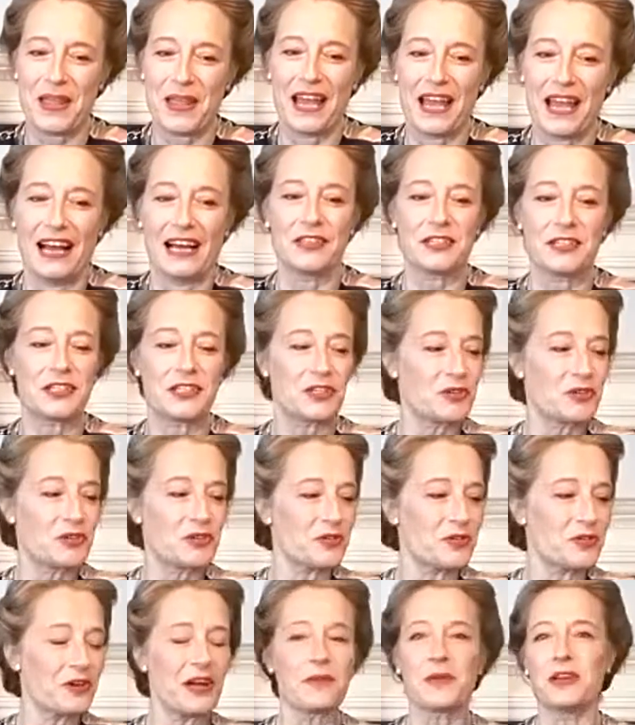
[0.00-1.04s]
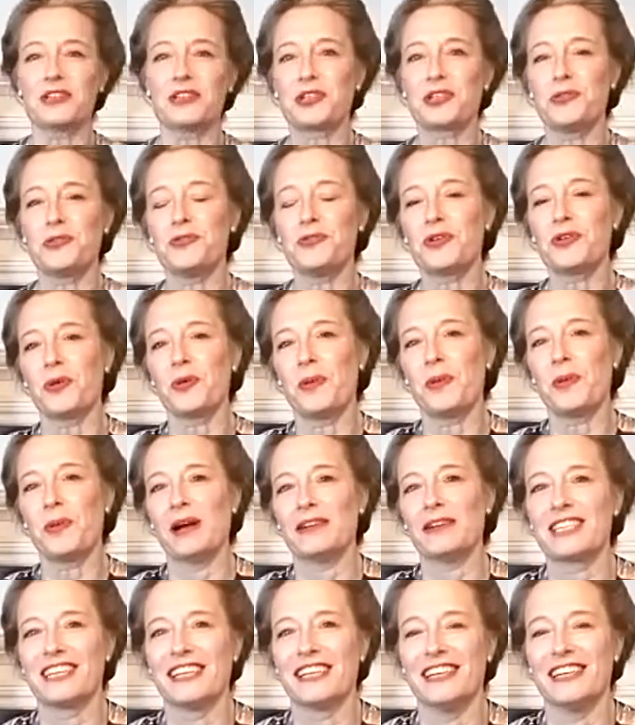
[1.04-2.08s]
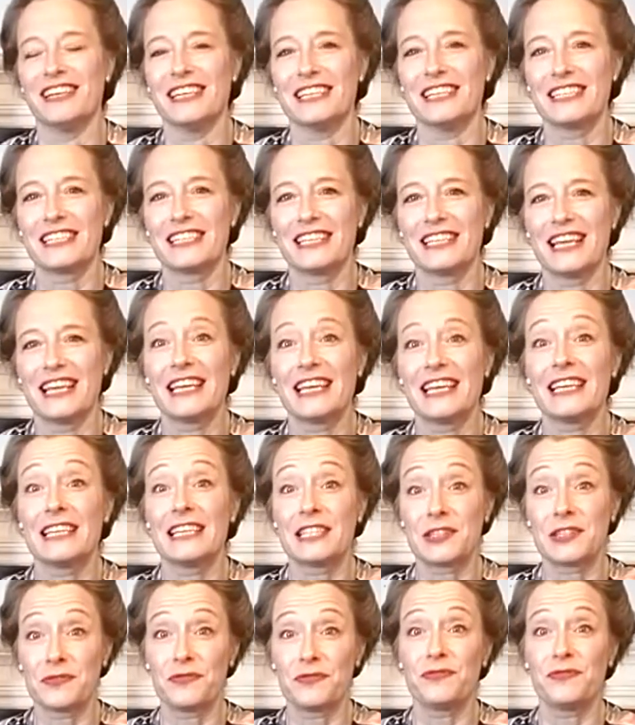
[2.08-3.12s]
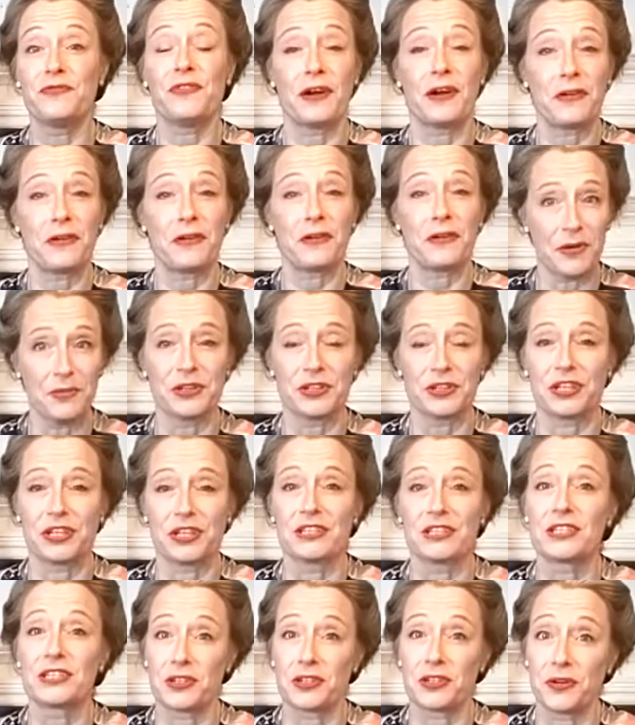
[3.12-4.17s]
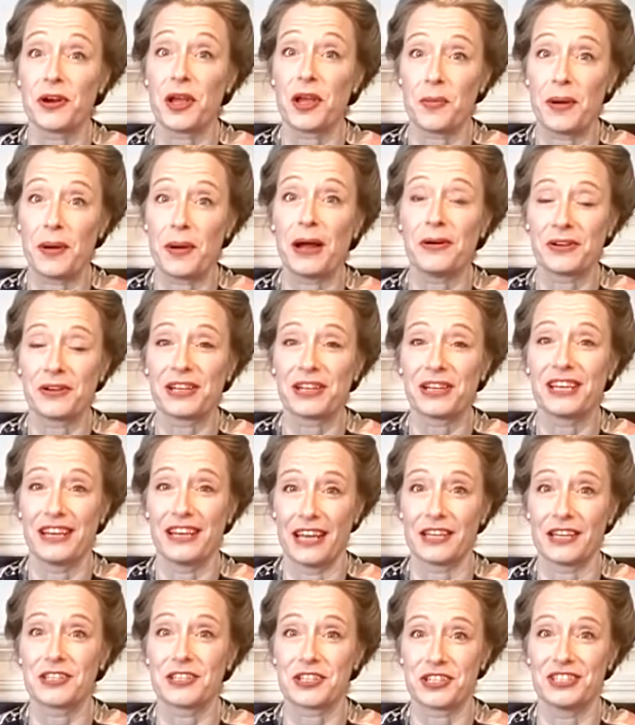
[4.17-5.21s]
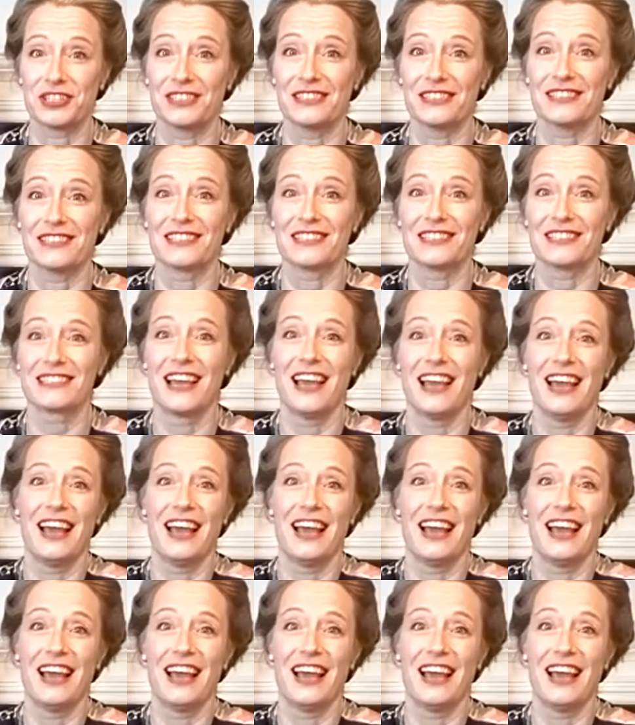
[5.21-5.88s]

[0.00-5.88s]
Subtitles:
And the story I'm going to talk about tonight is very much a story about connections.